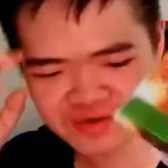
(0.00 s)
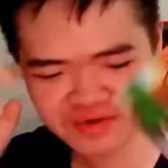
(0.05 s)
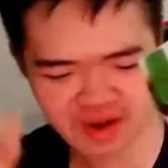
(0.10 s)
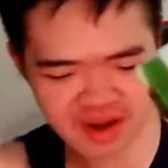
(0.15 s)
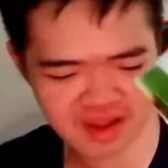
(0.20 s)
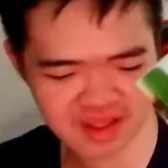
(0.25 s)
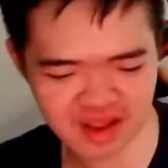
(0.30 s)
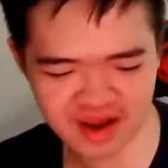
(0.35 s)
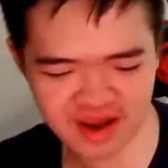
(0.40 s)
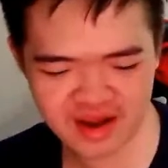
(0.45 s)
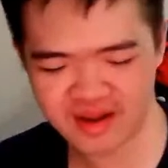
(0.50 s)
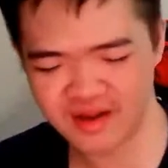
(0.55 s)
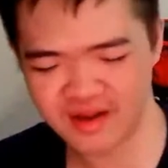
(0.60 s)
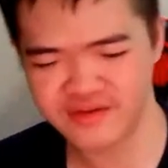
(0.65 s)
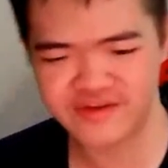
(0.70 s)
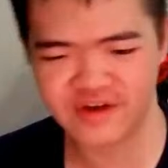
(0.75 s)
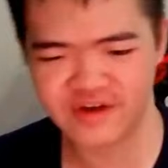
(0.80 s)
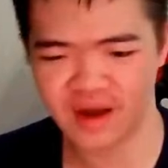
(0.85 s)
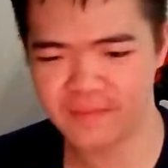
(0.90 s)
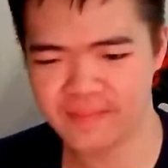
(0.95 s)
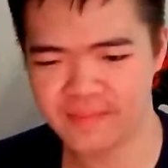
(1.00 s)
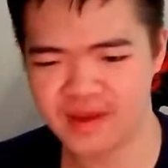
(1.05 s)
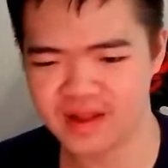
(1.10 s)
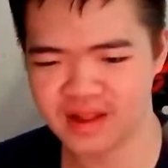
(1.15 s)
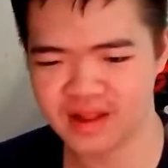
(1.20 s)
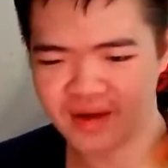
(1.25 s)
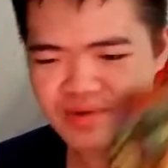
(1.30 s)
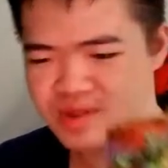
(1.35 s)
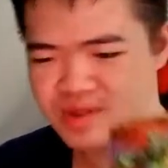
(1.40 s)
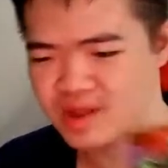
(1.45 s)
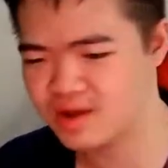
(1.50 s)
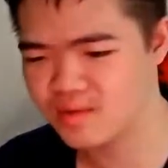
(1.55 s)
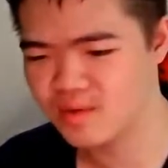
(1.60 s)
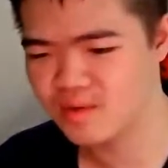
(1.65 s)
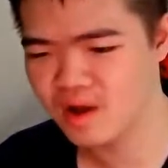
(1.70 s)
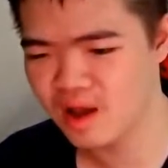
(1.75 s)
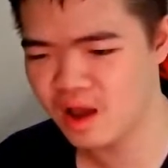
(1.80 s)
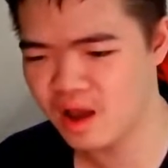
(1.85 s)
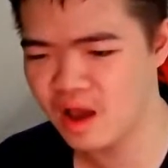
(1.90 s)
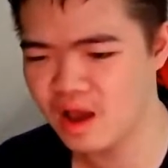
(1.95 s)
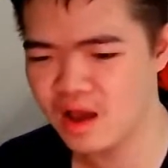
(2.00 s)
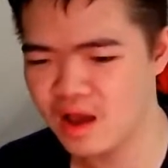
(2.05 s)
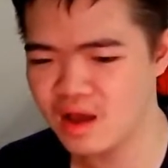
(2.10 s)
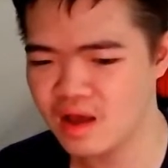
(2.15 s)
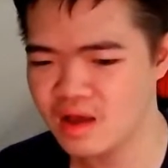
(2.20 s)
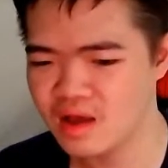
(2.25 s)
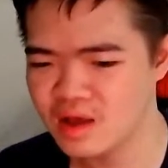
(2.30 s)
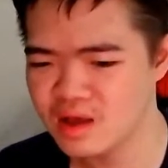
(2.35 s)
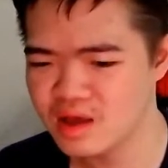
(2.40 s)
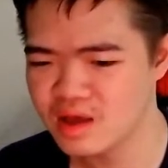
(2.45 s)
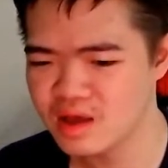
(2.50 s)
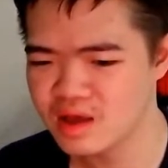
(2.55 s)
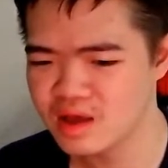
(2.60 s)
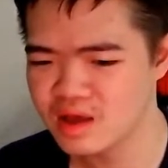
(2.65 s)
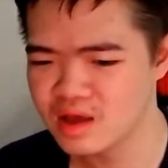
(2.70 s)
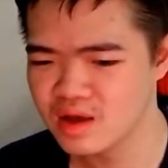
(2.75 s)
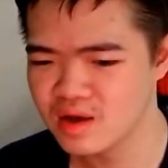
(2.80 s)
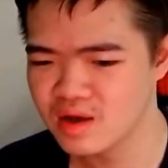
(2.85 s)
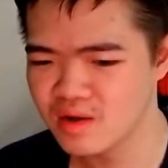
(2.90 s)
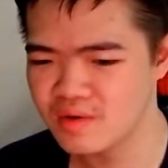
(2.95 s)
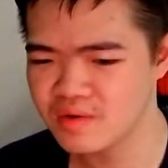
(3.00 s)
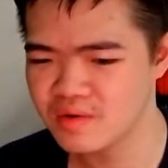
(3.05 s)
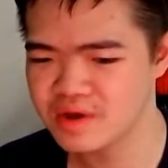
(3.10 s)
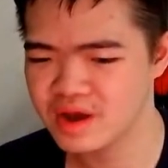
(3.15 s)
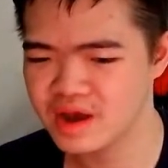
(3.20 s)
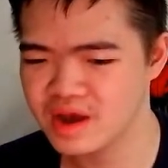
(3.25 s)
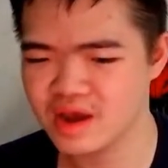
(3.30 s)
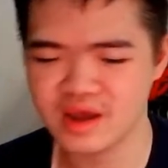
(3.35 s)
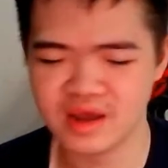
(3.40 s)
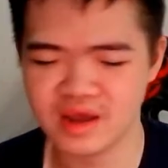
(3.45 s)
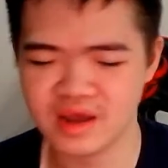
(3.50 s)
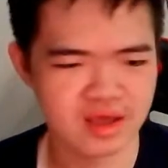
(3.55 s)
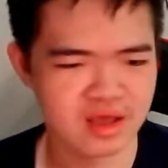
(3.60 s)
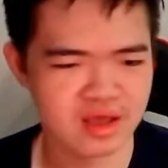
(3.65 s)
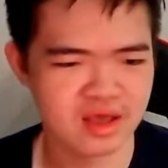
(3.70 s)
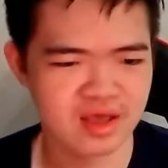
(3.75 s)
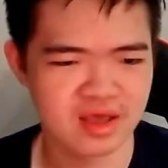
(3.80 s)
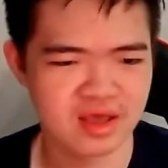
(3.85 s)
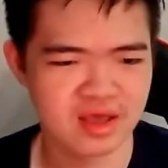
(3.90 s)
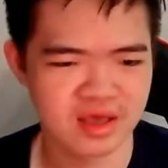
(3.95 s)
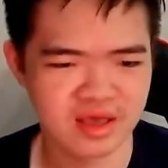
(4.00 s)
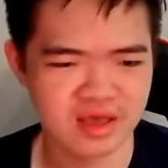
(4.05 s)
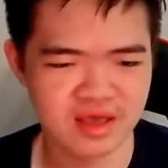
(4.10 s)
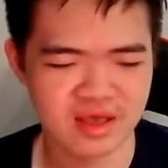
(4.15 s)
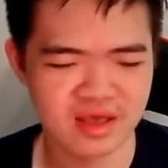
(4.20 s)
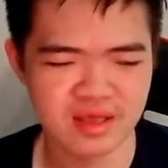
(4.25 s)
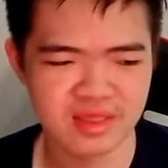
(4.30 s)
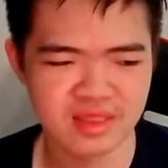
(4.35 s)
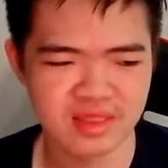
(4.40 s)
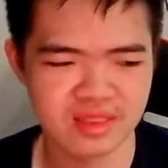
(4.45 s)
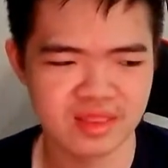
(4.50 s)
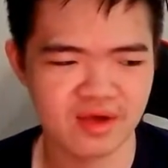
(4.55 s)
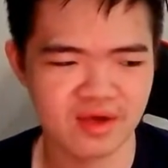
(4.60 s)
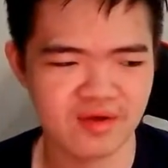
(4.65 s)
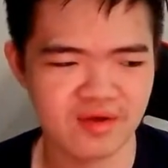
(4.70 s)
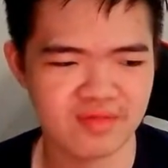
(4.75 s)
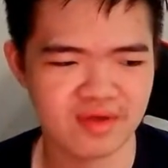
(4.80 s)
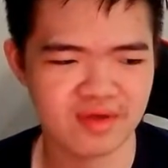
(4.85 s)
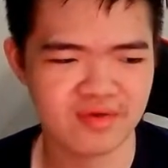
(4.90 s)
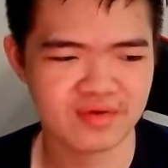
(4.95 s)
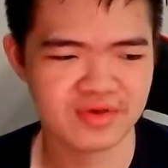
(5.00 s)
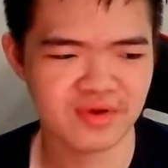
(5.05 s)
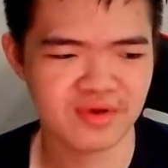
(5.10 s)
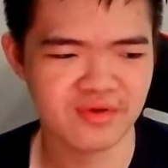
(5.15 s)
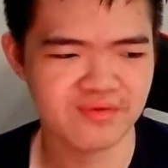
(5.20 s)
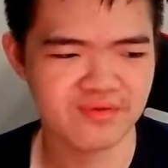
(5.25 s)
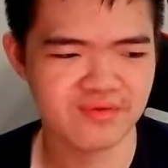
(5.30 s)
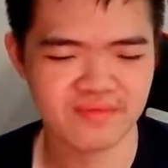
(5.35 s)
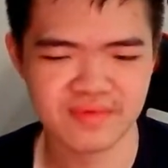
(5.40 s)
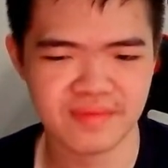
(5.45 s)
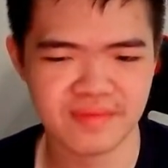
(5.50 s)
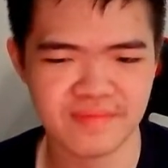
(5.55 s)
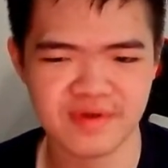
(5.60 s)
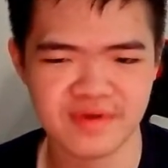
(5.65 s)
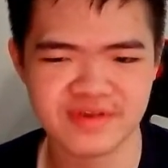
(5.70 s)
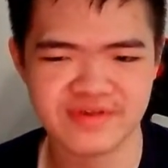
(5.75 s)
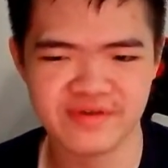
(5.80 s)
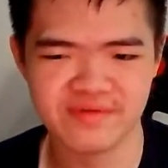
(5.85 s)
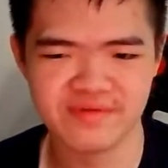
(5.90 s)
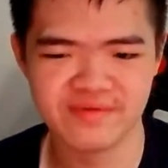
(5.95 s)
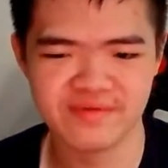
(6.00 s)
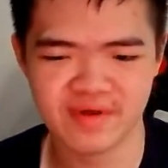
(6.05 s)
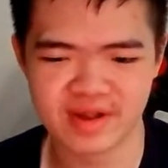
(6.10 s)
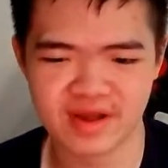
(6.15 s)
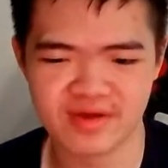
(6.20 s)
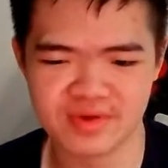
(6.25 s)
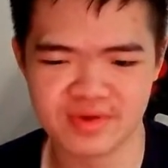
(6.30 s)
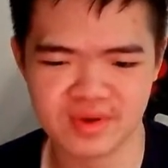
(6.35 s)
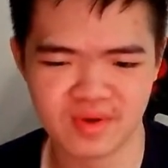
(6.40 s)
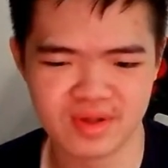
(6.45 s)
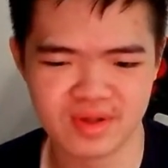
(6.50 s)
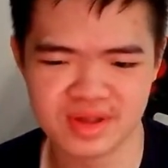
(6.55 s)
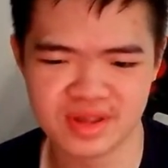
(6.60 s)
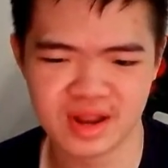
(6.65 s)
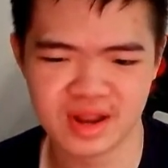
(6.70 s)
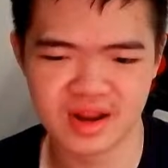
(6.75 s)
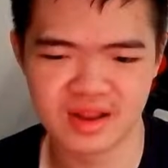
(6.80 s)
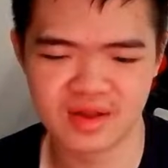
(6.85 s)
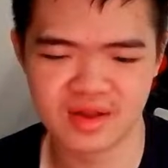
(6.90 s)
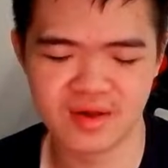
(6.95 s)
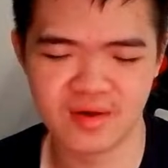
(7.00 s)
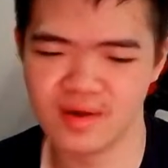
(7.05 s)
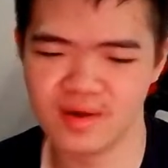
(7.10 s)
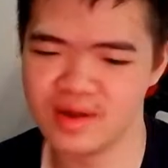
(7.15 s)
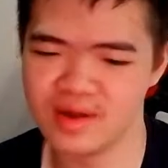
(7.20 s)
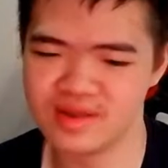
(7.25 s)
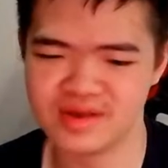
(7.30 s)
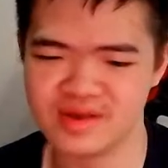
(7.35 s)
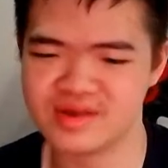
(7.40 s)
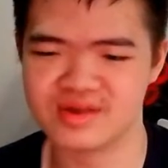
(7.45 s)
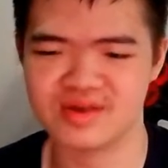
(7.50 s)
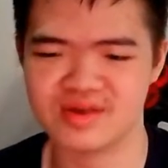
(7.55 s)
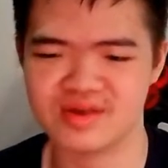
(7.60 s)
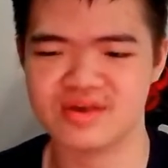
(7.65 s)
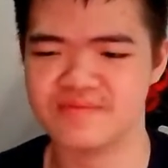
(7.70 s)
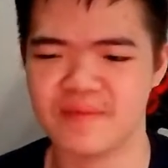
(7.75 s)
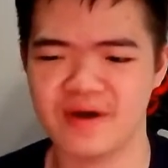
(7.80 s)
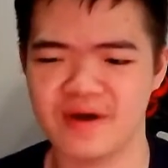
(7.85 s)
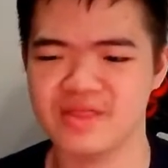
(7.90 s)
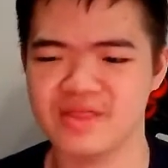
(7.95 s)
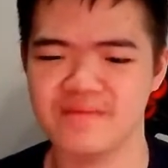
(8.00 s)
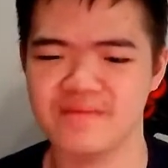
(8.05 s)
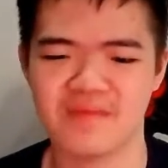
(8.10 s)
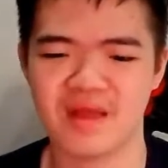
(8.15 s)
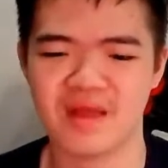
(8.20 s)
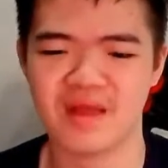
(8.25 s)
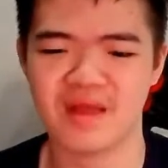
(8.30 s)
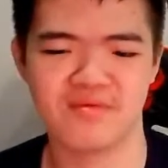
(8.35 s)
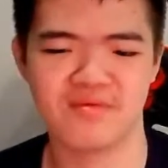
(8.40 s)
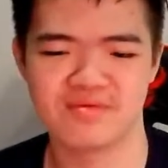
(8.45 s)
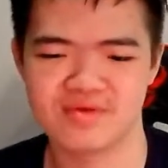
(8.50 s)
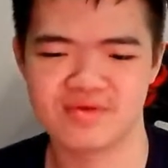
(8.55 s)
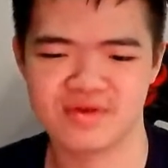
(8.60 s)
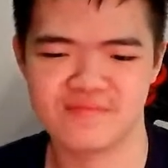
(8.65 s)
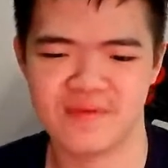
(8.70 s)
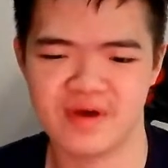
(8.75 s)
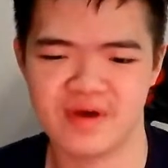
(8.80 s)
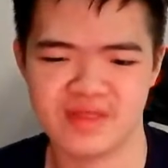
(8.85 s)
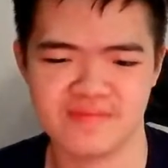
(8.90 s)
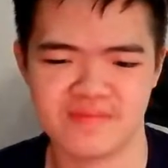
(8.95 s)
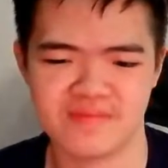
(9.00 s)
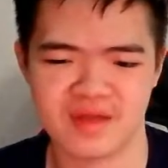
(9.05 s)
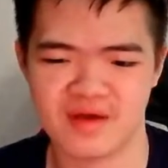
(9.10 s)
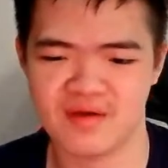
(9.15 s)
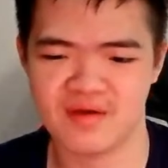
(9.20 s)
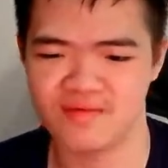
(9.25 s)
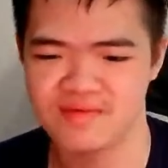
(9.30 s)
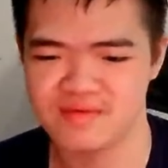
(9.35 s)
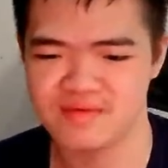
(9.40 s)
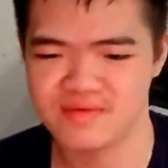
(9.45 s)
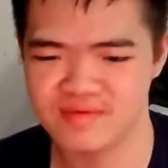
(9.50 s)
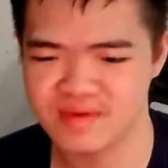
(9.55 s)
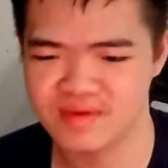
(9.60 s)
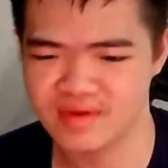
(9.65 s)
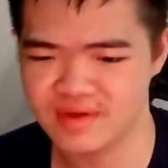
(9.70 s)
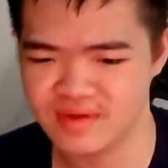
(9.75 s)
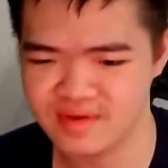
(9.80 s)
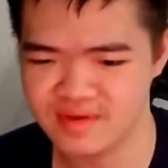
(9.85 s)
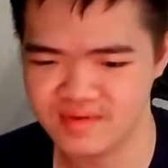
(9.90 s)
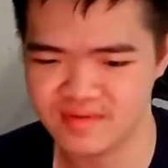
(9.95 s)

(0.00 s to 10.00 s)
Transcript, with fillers: online on Shopee, and I was like, what? Huh? Okay, they're they're sold they're being sold right now. So I decided, you know what, just just buy them now. Just buy them now. But,